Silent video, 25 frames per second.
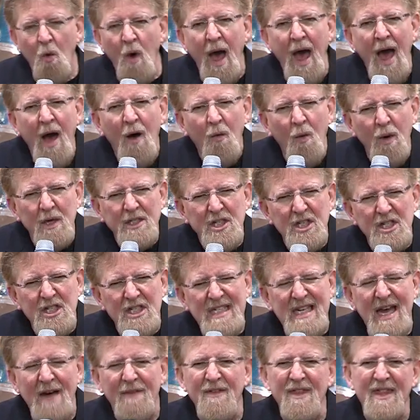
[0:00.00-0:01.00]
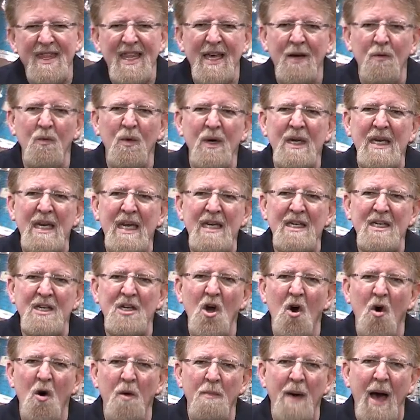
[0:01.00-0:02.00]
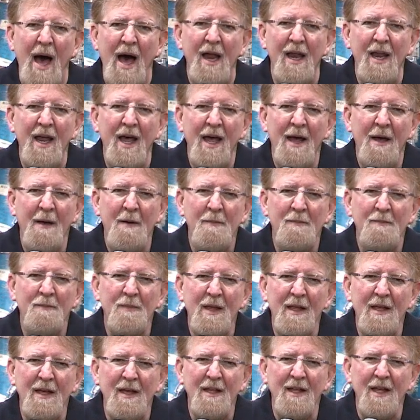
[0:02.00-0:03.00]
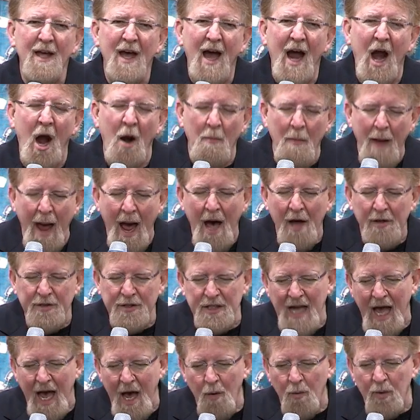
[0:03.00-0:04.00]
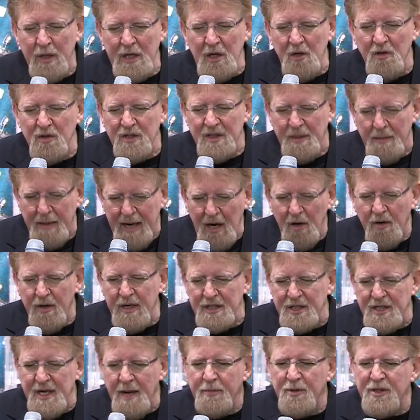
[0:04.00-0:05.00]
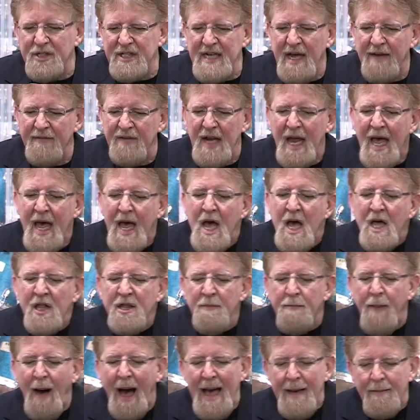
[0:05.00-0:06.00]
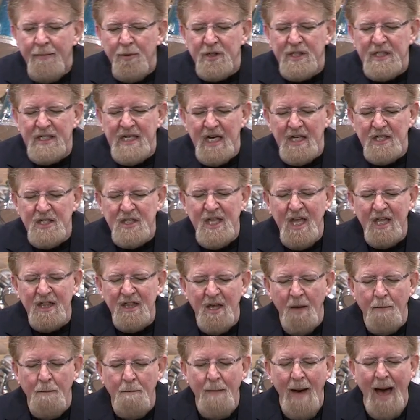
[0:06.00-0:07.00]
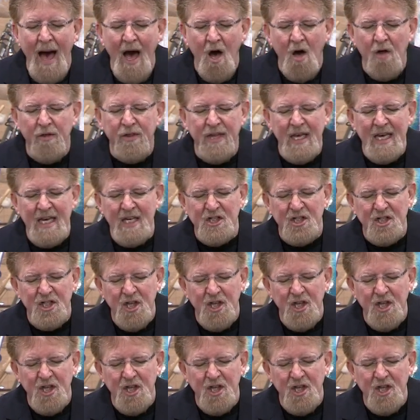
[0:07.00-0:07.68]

What's the seventh thing we need to know about our mouths and how we use them? Here it is. Number seven. The Bible says that the mouth is the